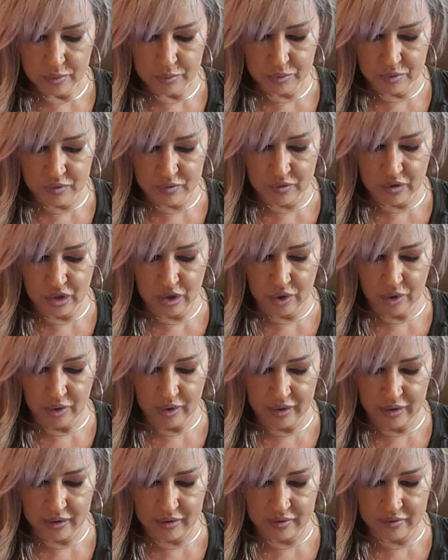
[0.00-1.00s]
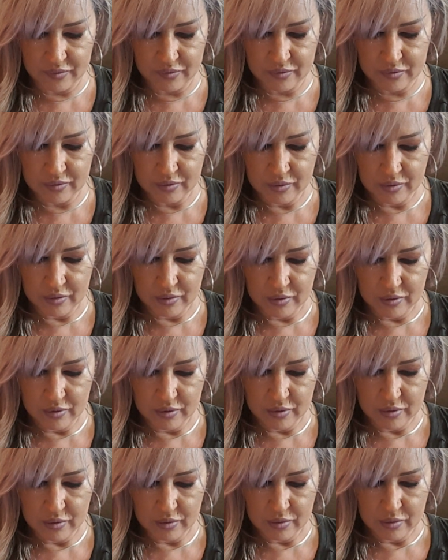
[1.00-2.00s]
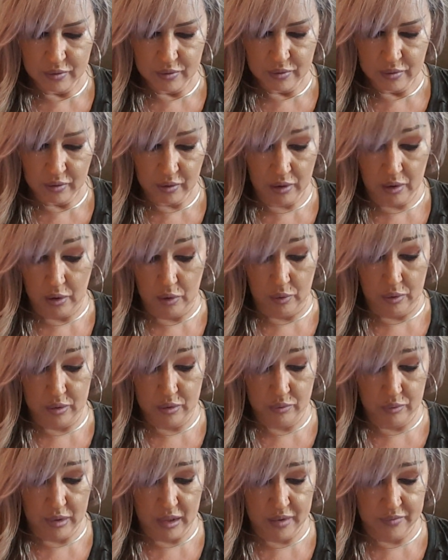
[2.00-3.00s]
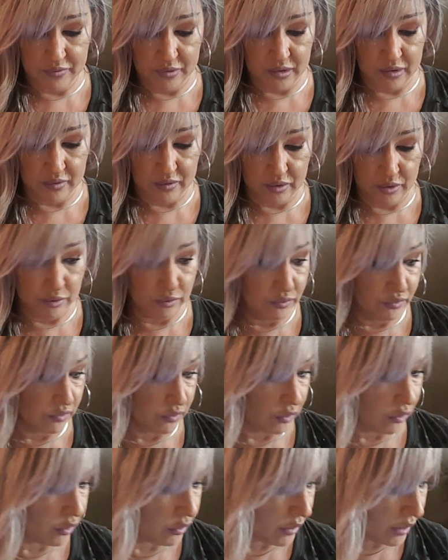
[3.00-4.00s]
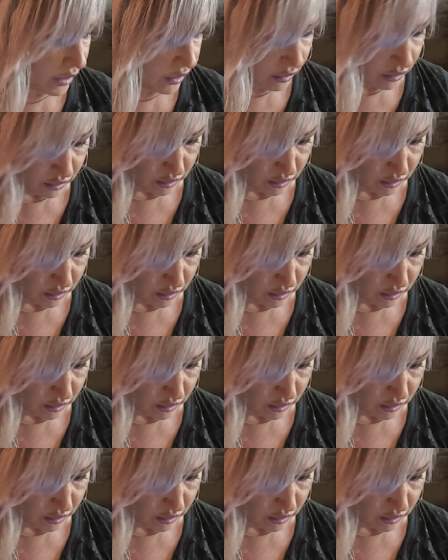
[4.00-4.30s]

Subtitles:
Just curious. Oh, I don't have any of those. Okay.